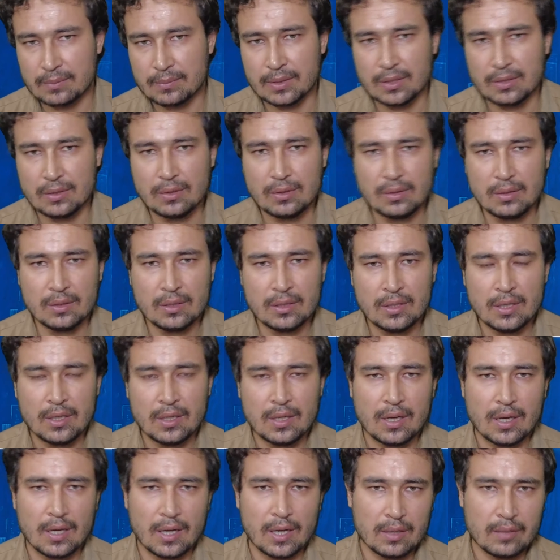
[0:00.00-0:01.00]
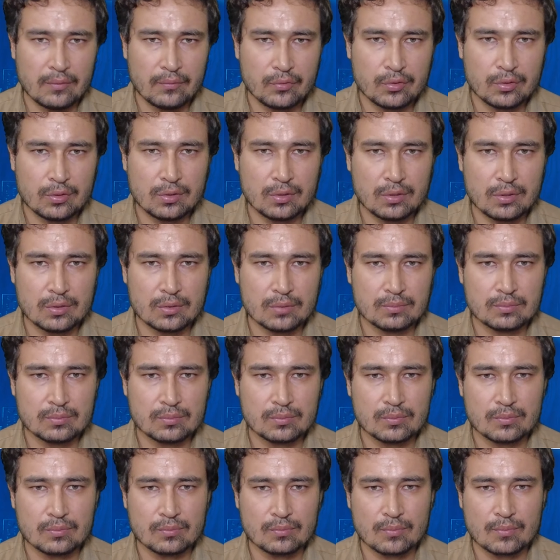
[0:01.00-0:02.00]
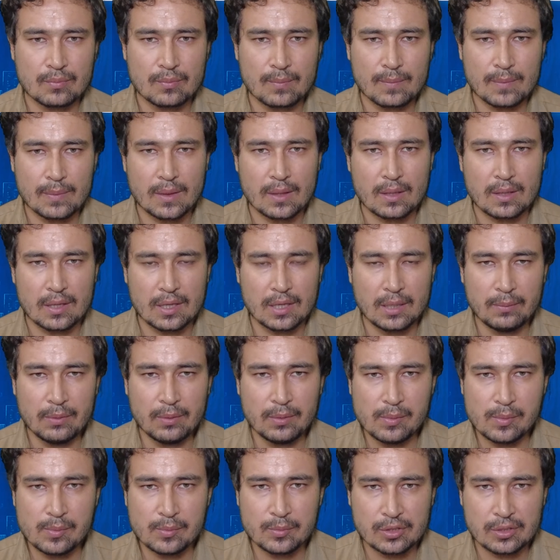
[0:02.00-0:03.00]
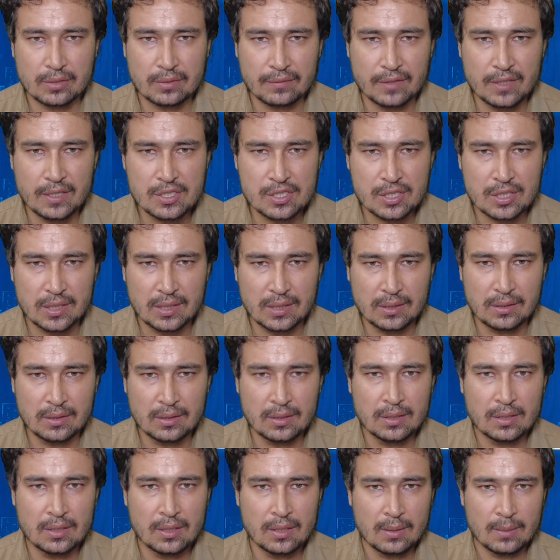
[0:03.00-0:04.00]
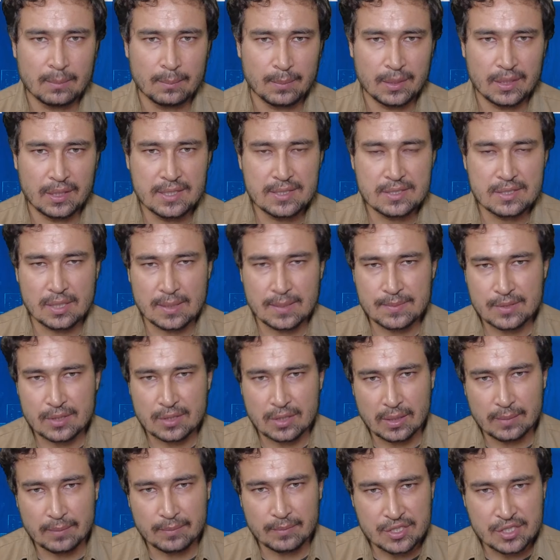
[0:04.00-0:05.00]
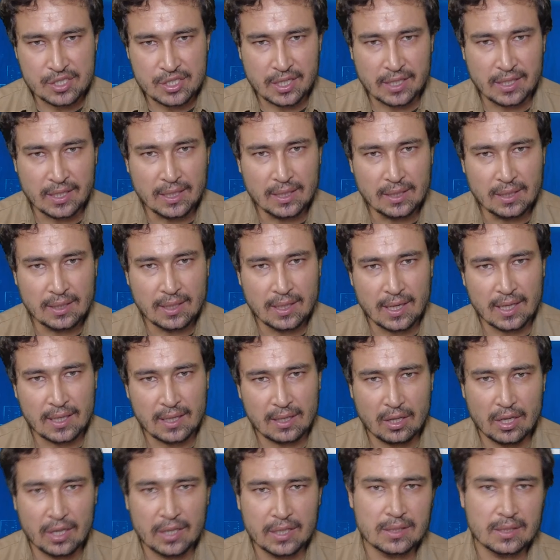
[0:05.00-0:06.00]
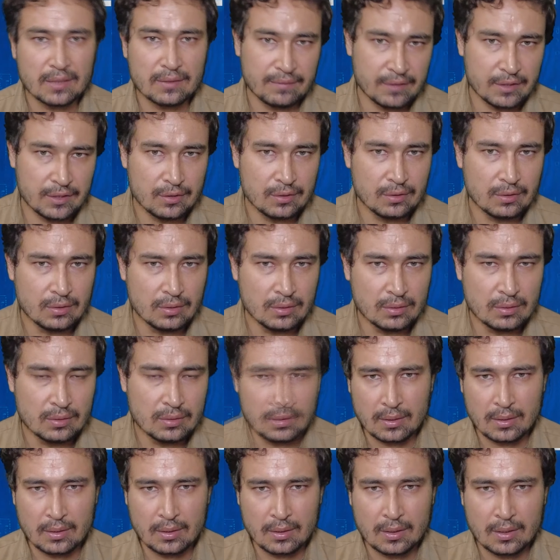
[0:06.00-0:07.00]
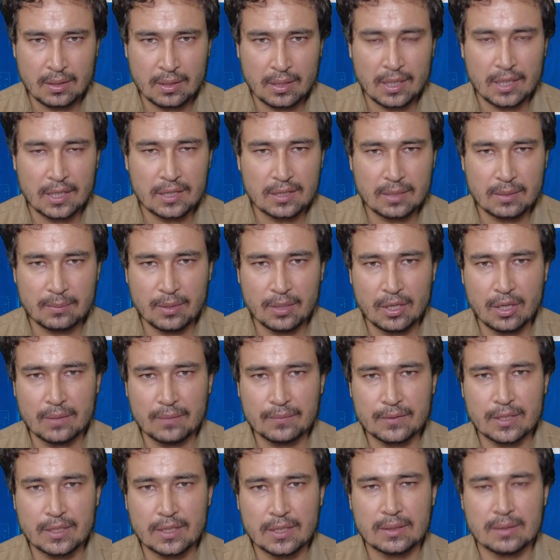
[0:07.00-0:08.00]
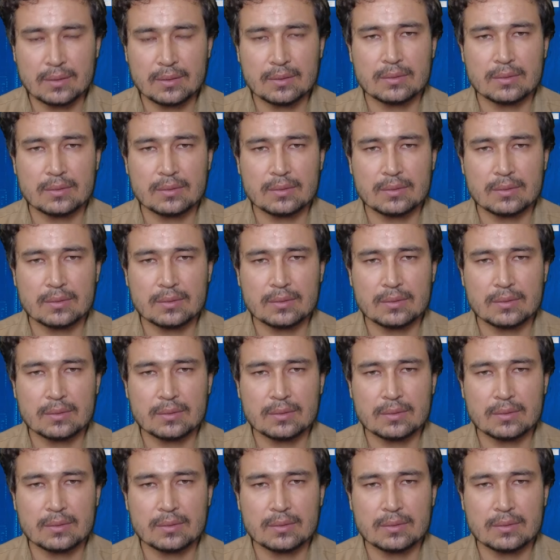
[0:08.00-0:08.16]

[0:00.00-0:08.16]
below. And for giving me motivation, please subscribe the channel and like the video. Hit the bell of the